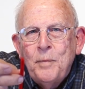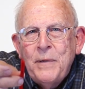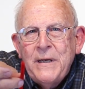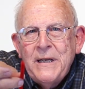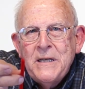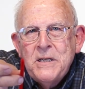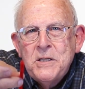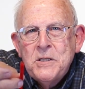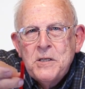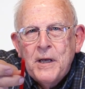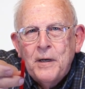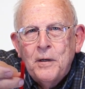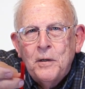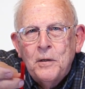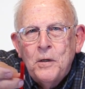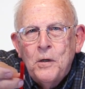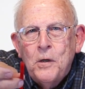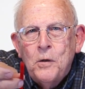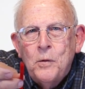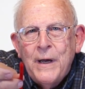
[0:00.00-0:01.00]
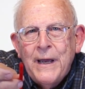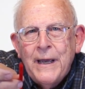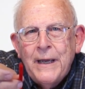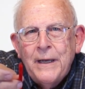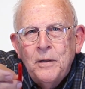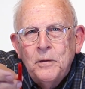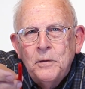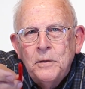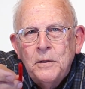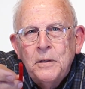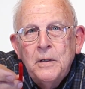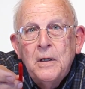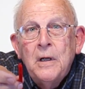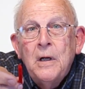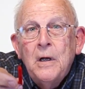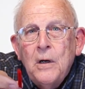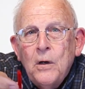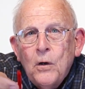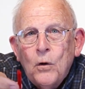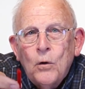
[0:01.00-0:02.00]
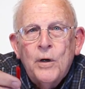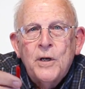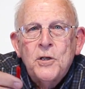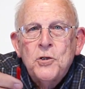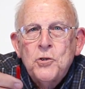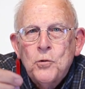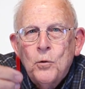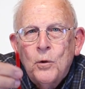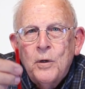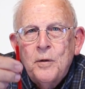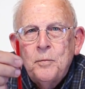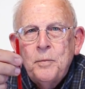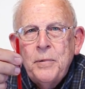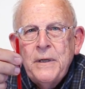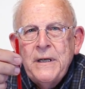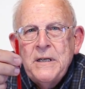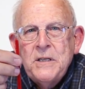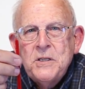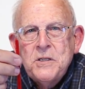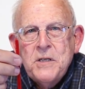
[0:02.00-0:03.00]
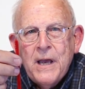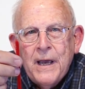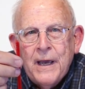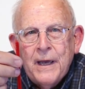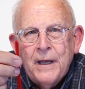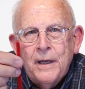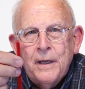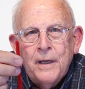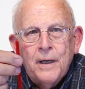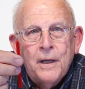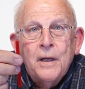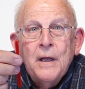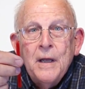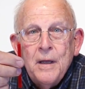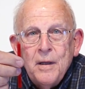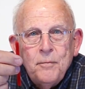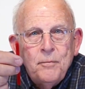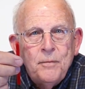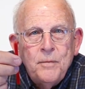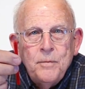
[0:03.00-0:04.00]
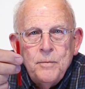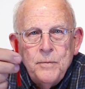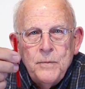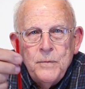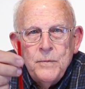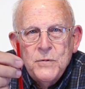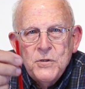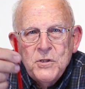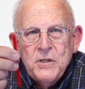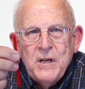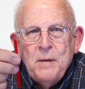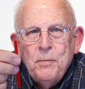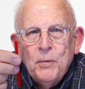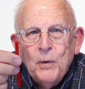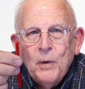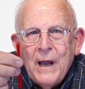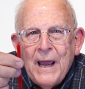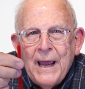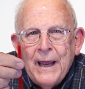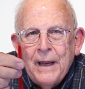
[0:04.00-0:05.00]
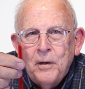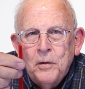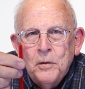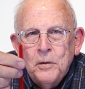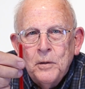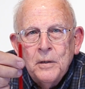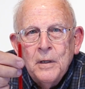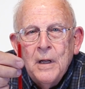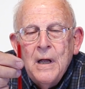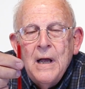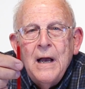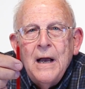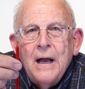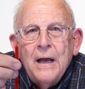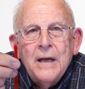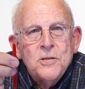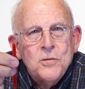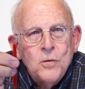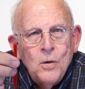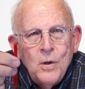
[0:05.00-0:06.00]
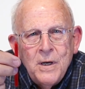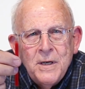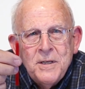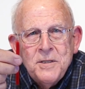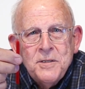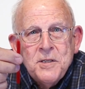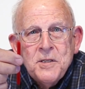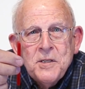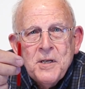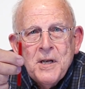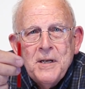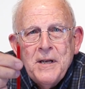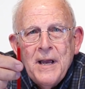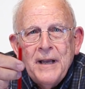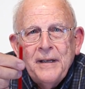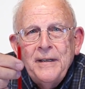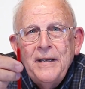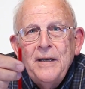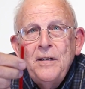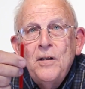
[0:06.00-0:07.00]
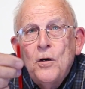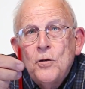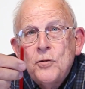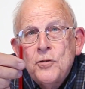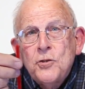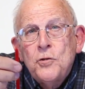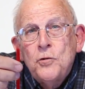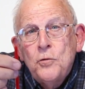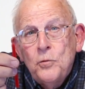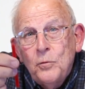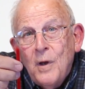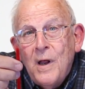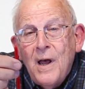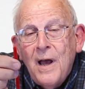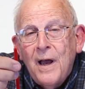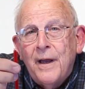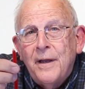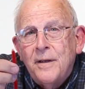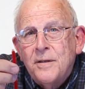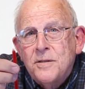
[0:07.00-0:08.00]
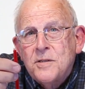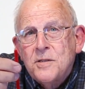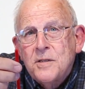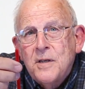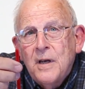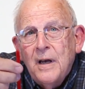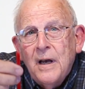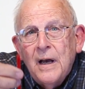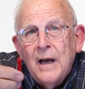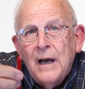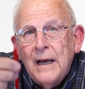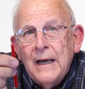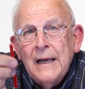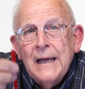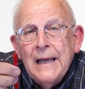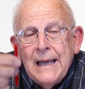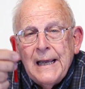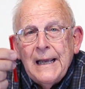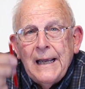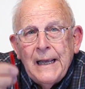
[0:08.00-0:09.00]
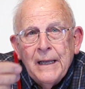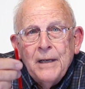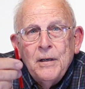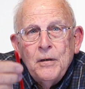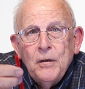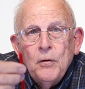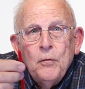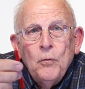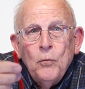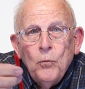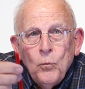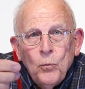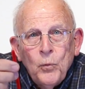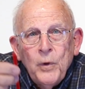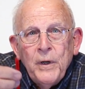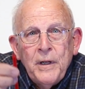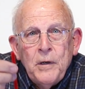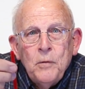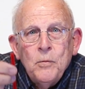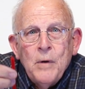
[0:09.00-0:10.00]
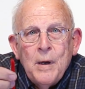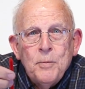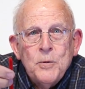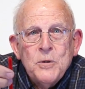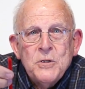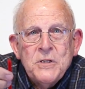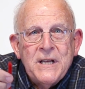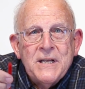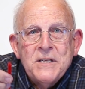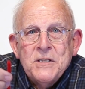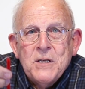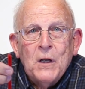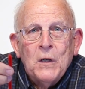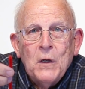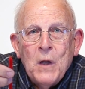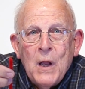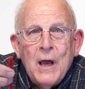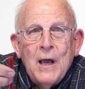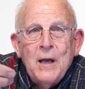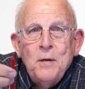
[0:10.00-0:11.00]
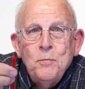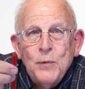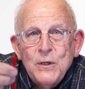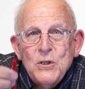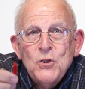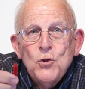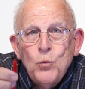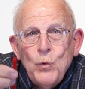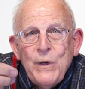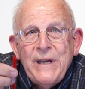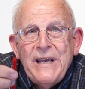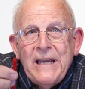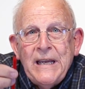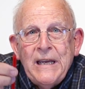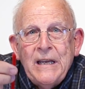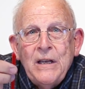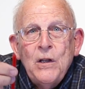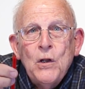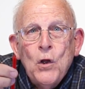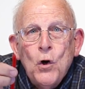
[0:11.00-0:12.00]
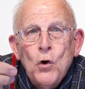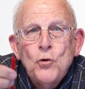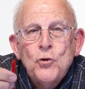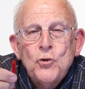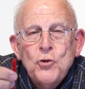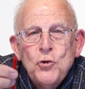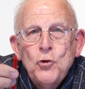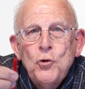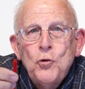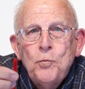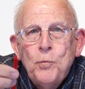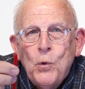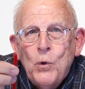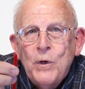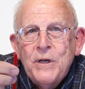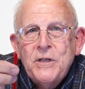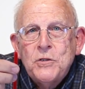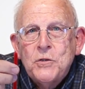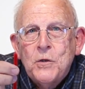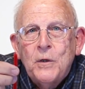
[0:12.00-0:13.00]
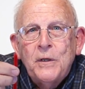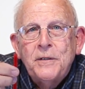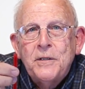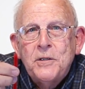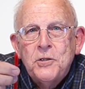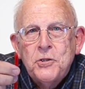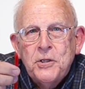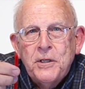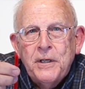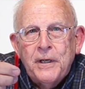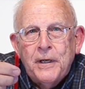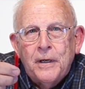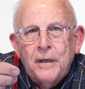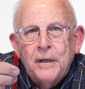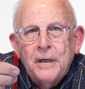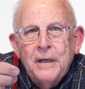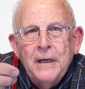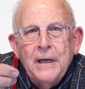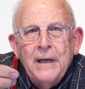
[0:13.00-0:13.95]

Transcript: piece at a low angle or a short piece at a steeper angle, as long as it's connecting those two lines, uh, it really represents a line between those two points on the chair.